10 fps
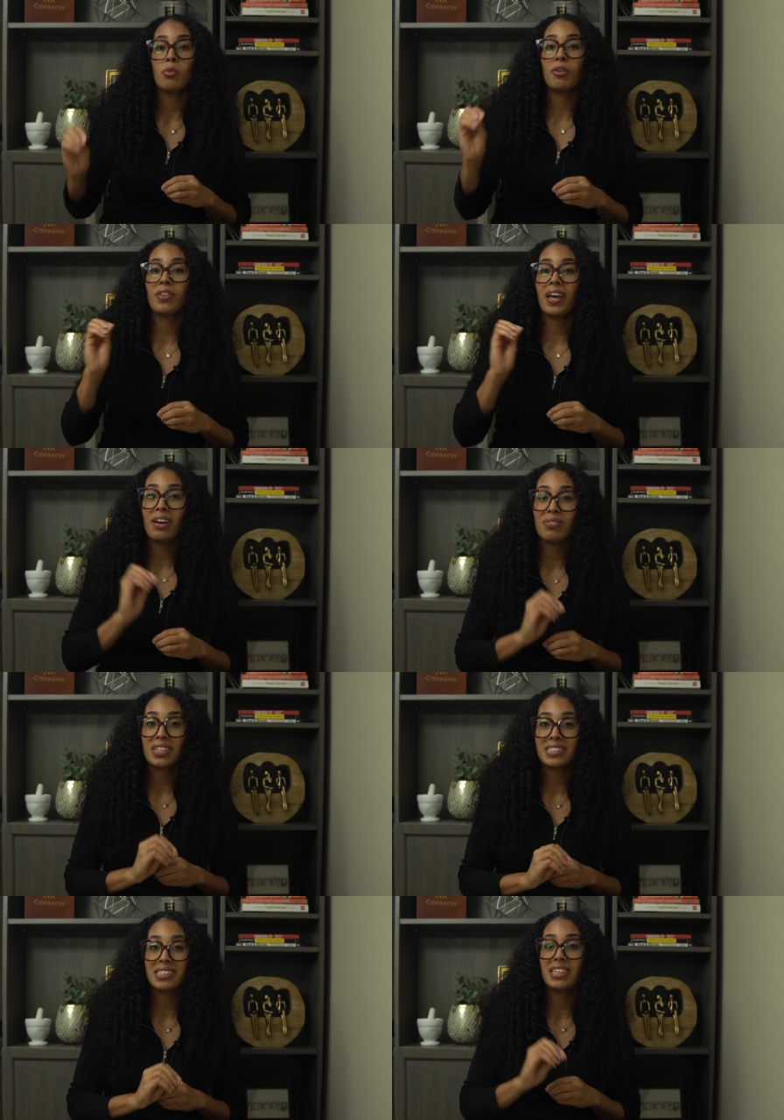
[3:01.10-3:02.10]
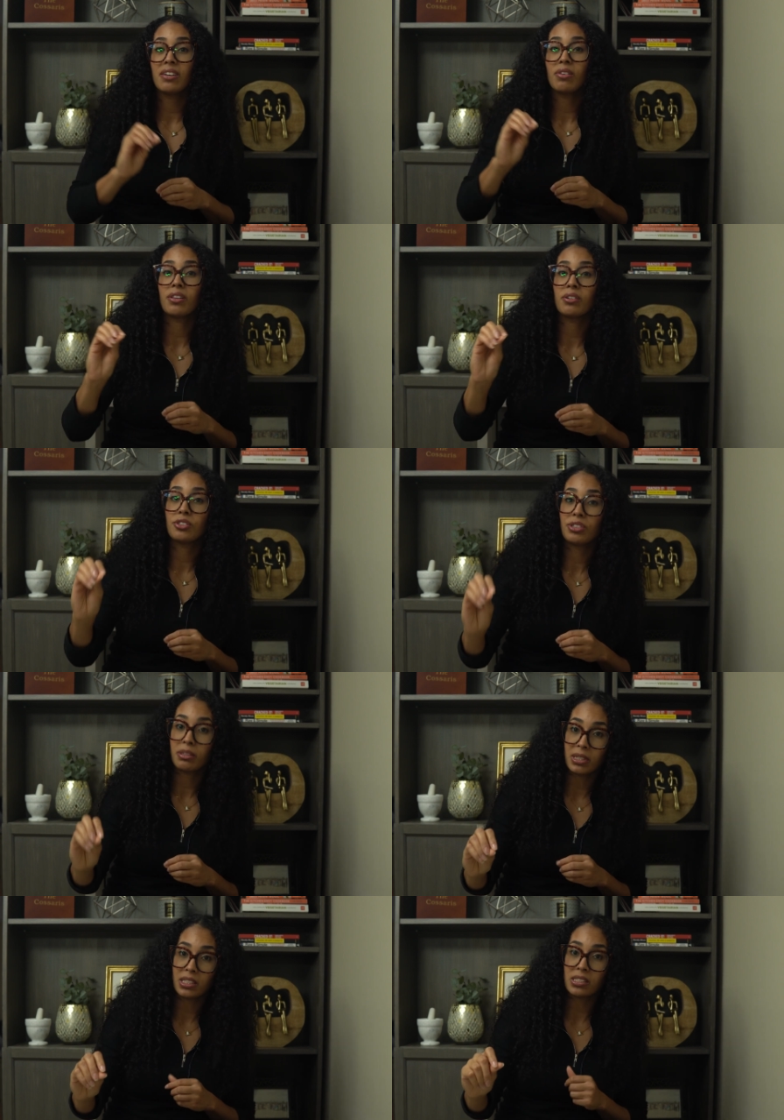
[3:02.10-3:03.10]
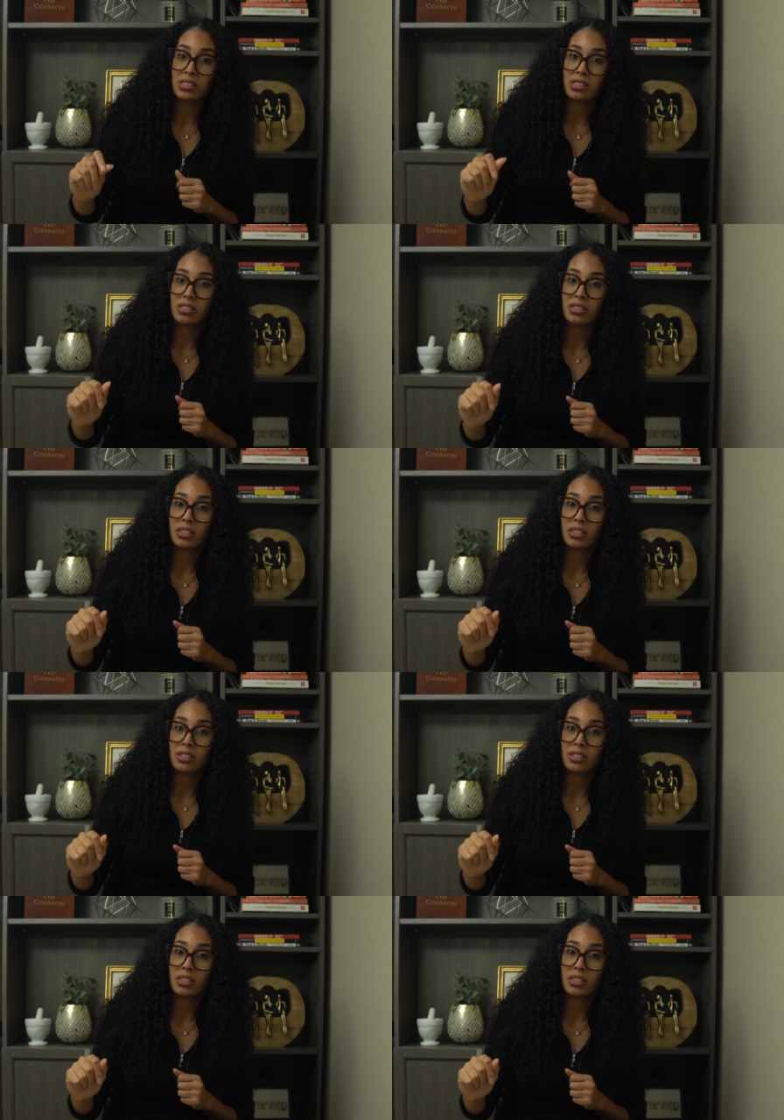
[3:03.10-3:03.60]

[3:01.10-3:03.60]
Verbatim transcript: with the efficacy of other treatments.